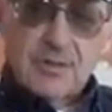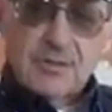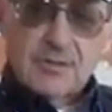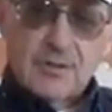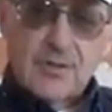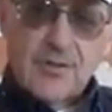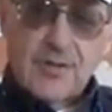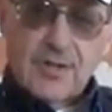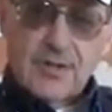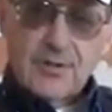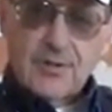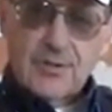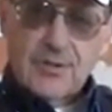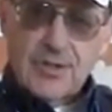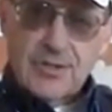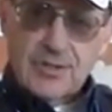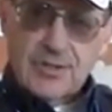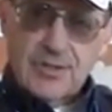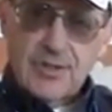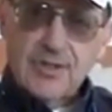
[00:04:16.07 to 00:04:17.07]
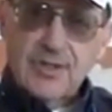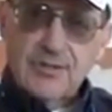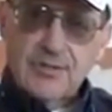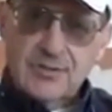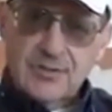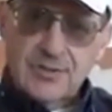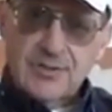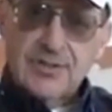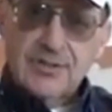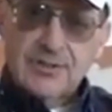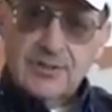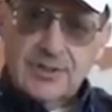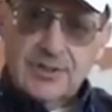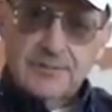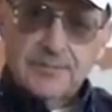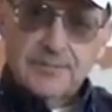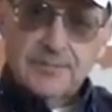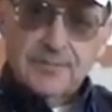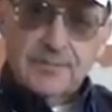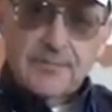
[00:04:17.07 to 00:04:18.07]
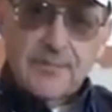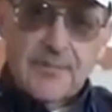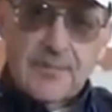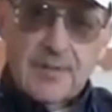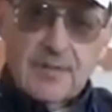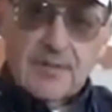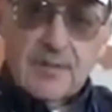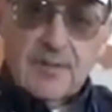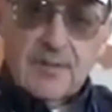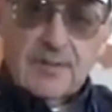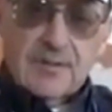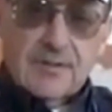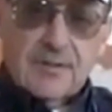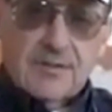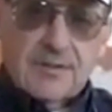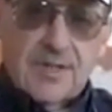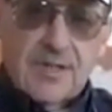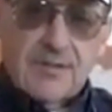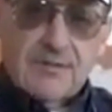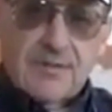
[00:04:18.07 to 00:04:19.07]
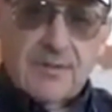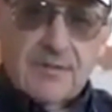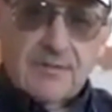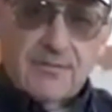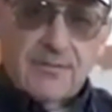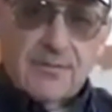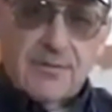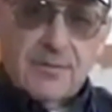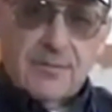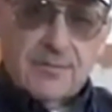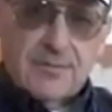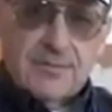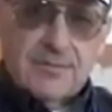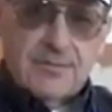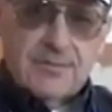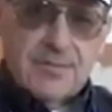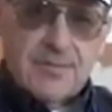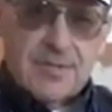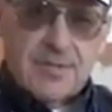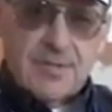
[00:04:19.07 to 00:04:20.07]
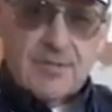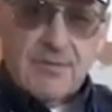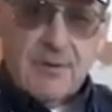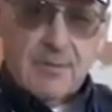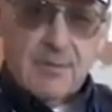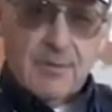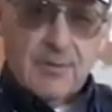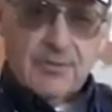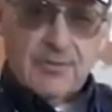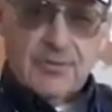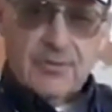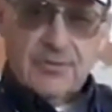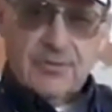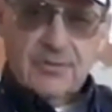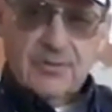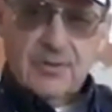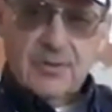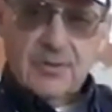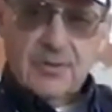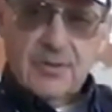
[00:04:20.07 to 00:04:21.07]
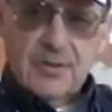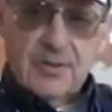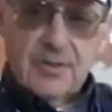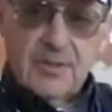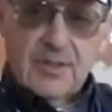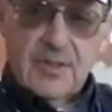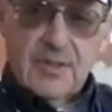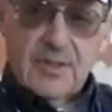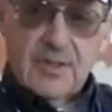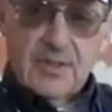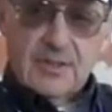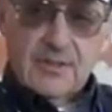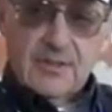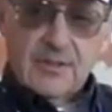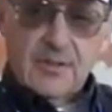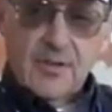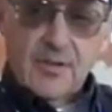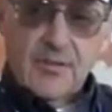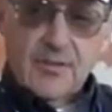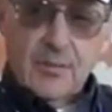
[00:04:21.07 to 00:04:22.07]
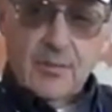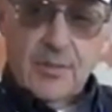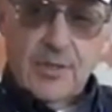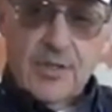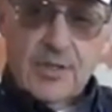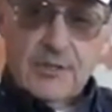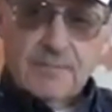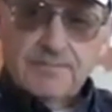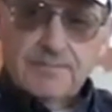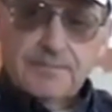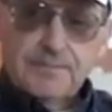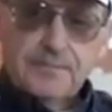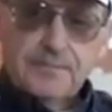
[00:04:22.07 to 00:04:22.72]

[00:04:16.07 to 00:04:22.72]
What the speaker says: so they could treat kids legally to save them from cystic fibrosis. And along the way,